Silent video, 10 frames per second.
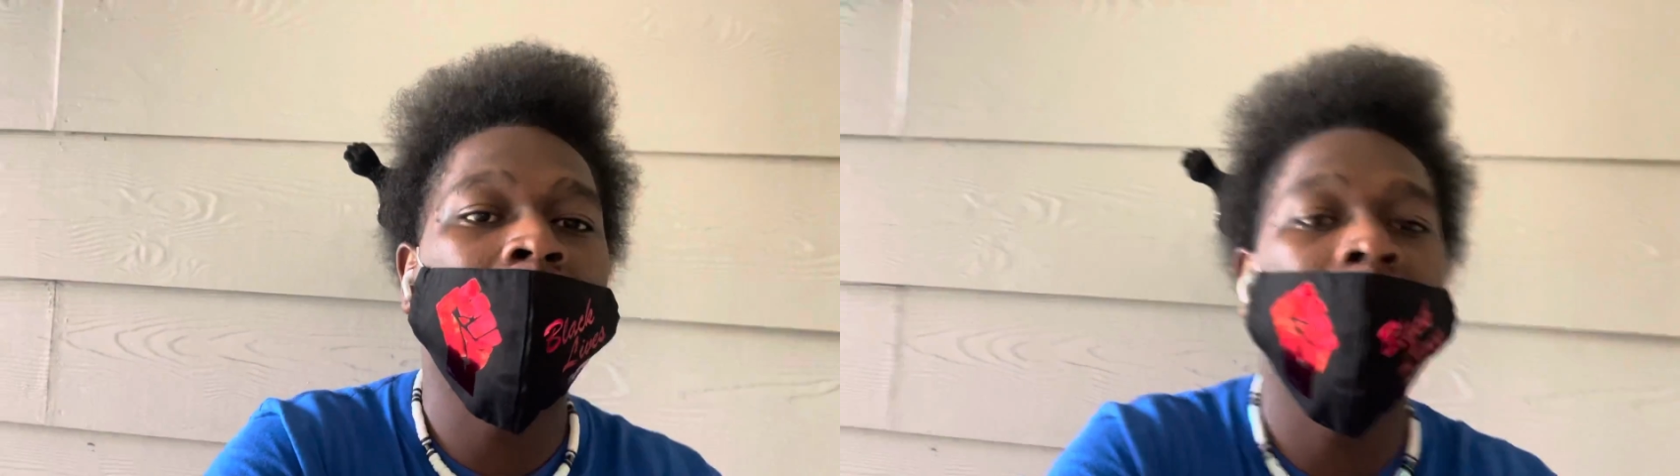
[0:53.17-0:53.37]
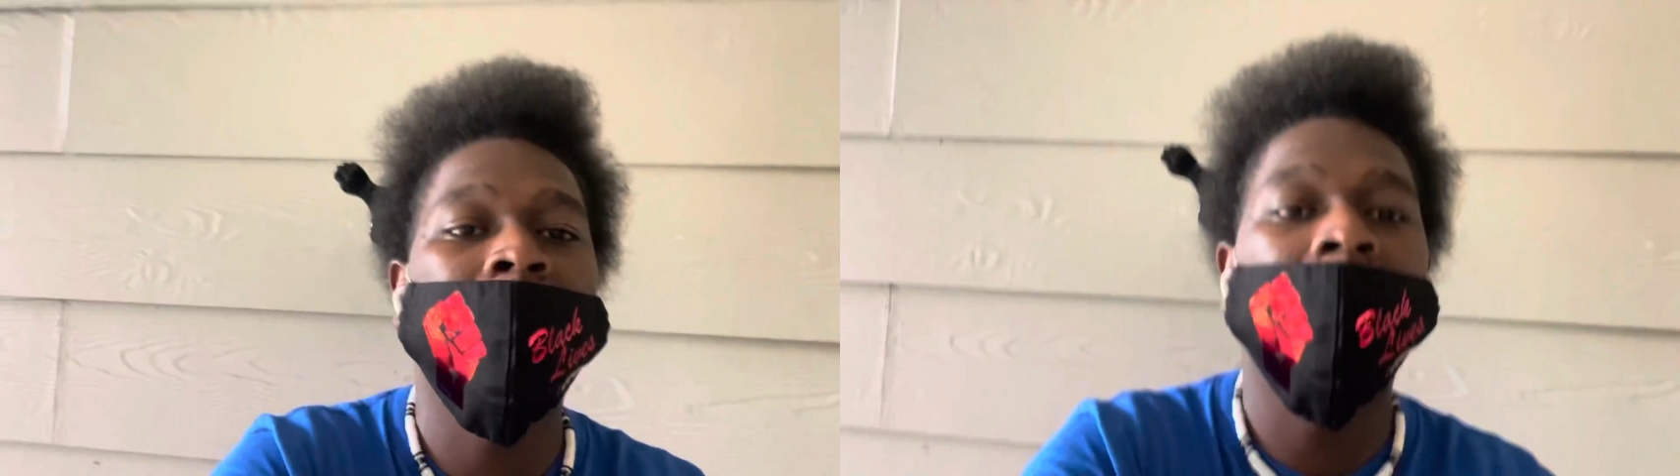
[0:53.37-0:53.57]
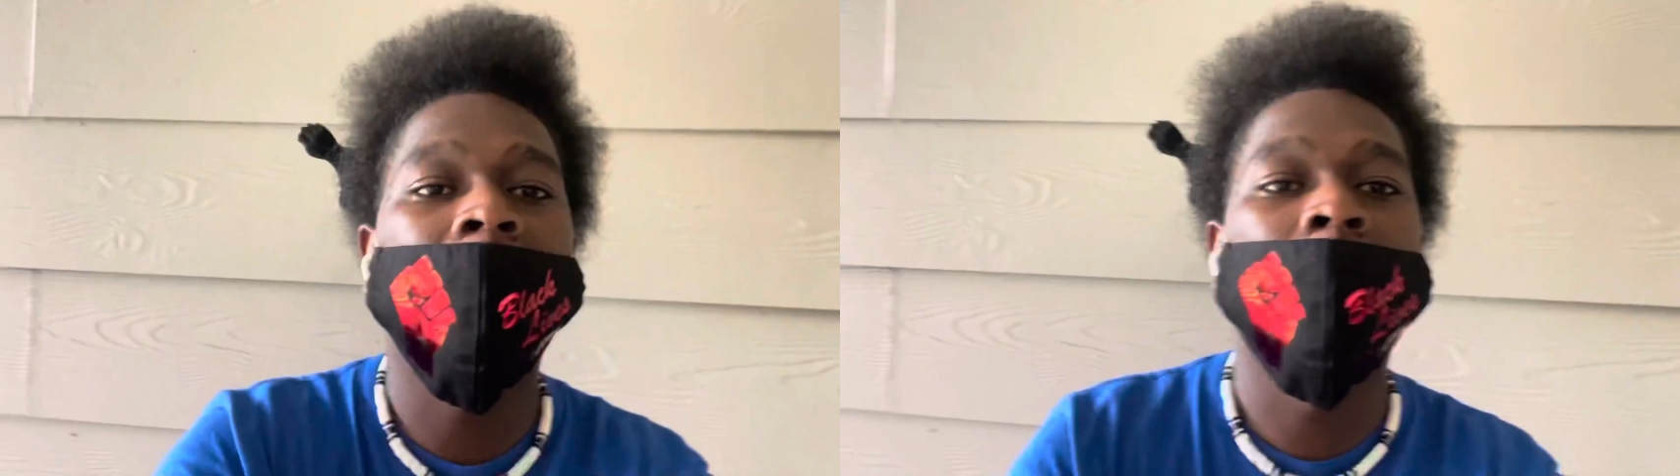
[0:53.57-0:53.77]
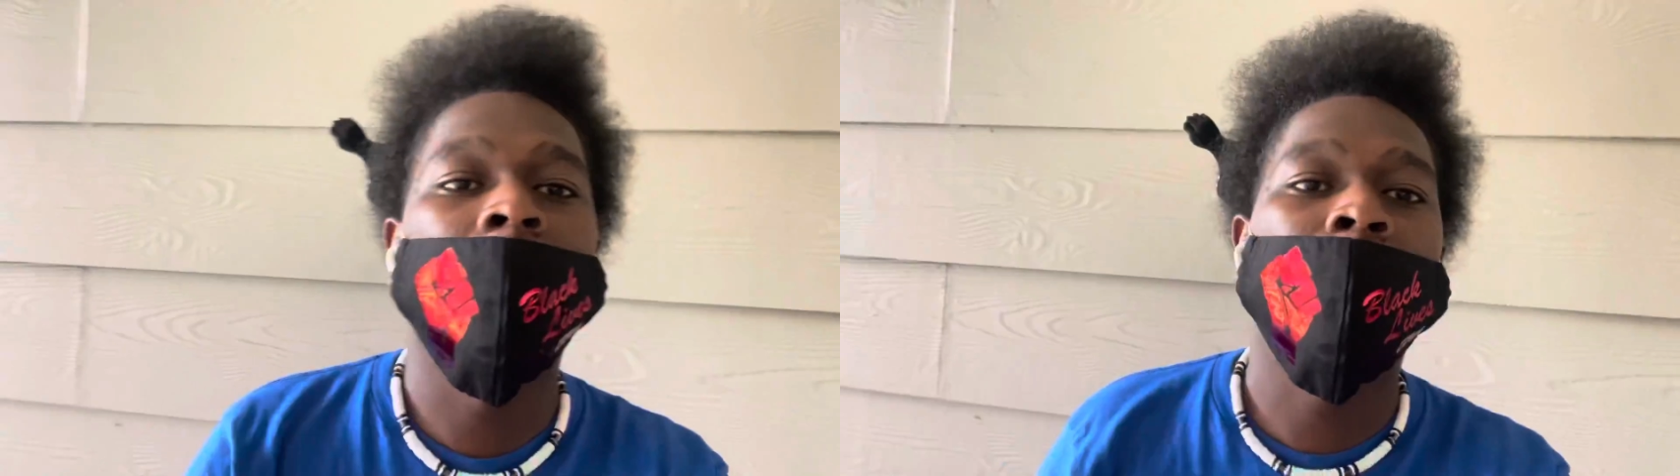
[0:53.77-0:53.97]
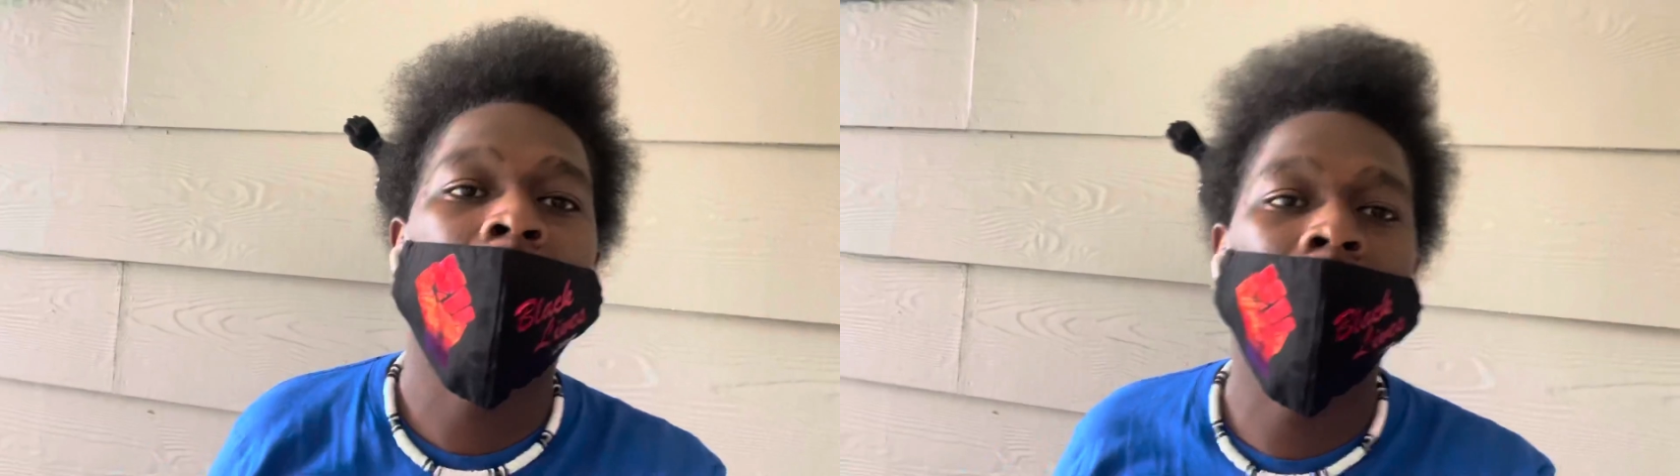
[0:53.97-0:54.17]
PPP
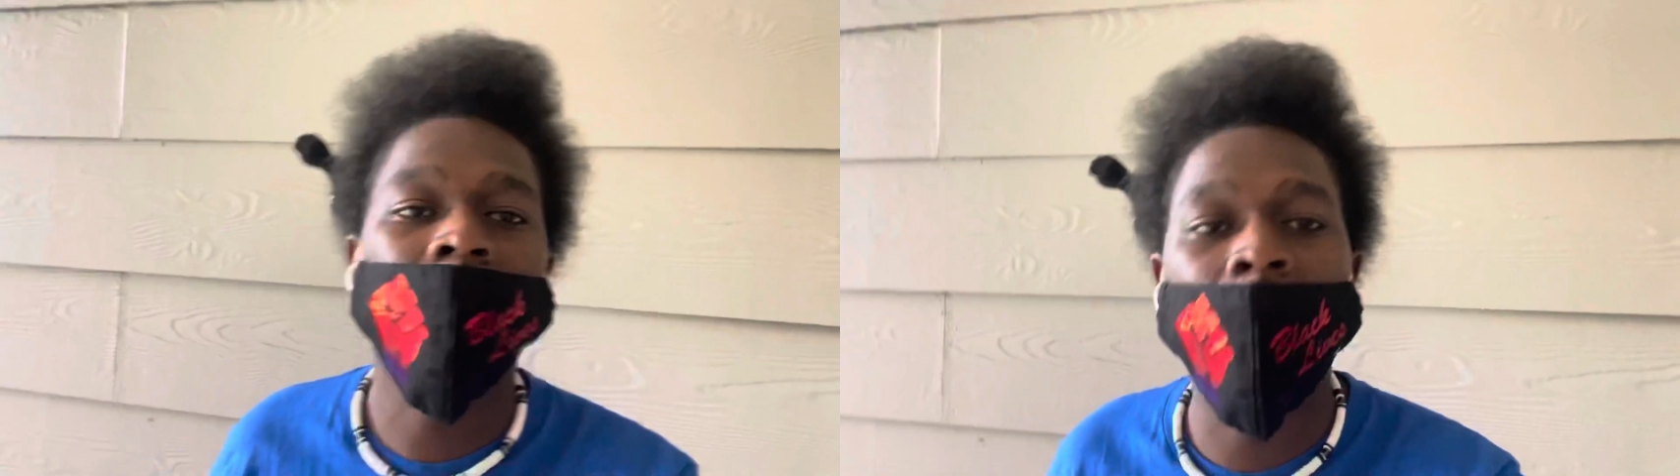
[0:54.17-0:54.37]
Loan, Part